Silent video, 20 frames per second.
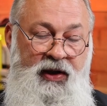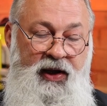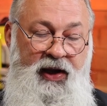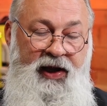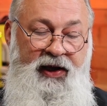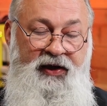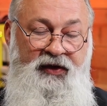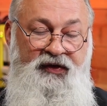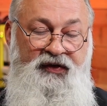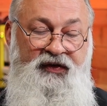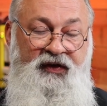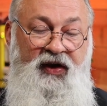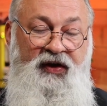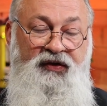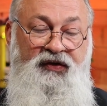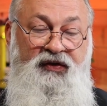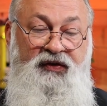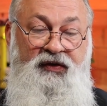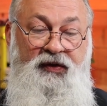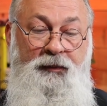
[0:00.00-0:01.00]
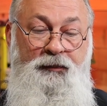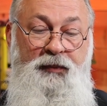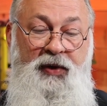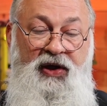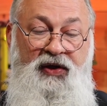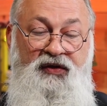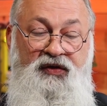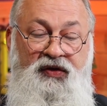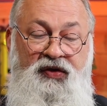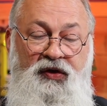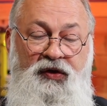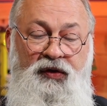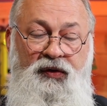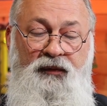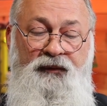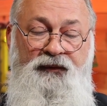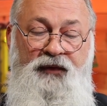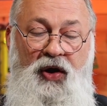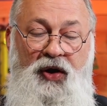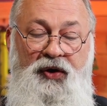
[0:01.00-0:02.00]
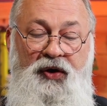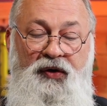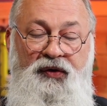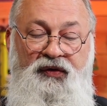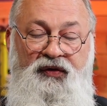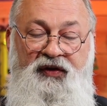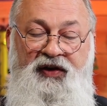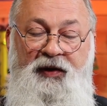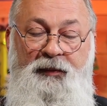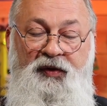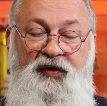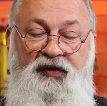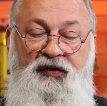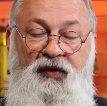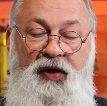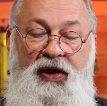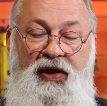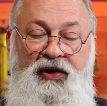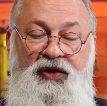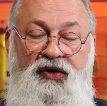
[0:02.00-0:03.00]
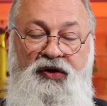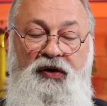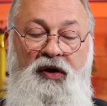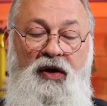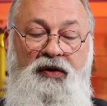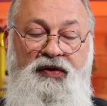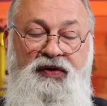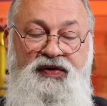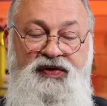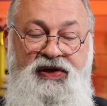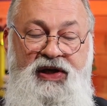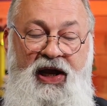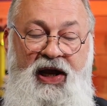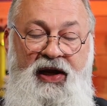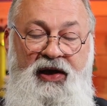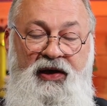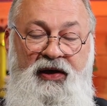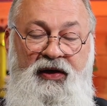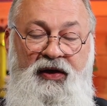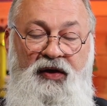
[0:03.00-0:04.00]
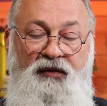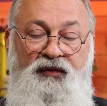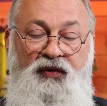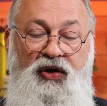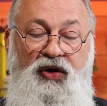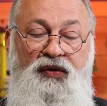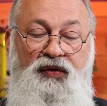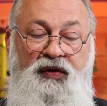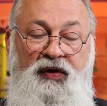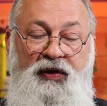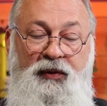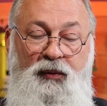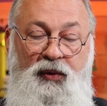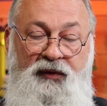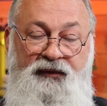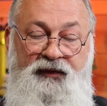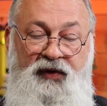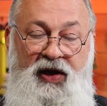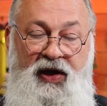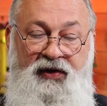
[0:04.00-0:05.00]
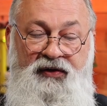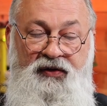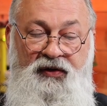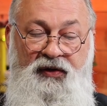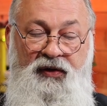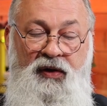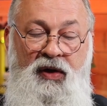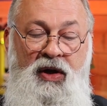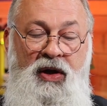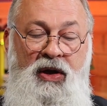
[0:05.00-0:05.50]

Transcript: and it says submit two photos demonstrating your understanding of using a reflector.